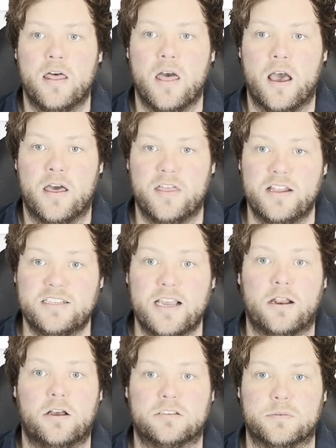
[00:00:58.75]
I then
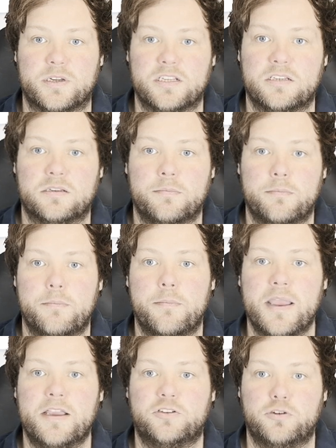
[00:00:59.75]
tell Artemis,
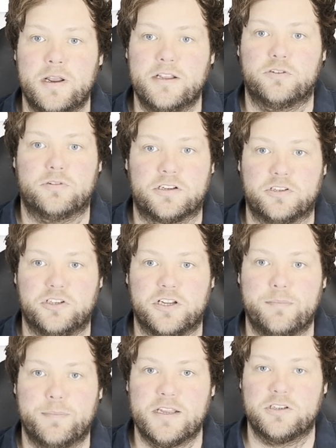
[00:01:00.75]
make a trading
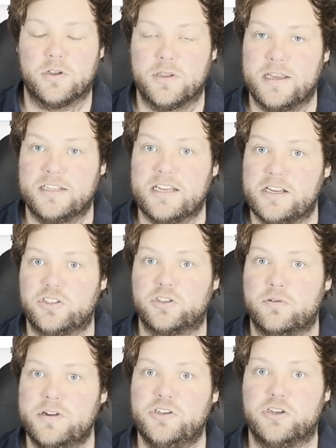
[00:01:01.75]
strategy based on the attached
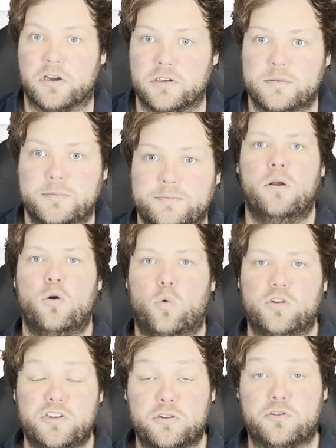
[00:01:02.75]
screenshot.
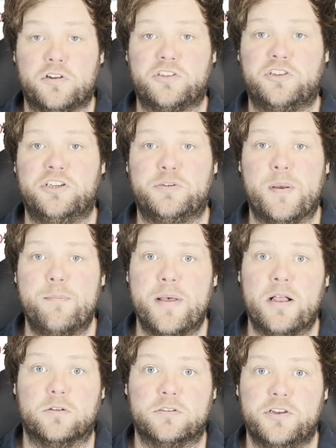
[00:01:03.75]
Once your strategy has been
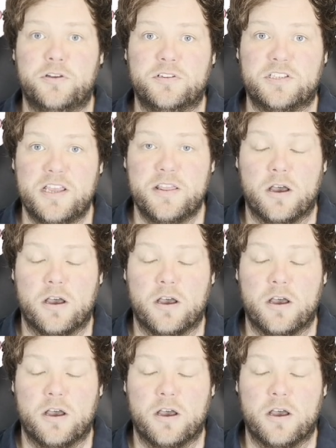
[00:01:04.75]
built, you can see that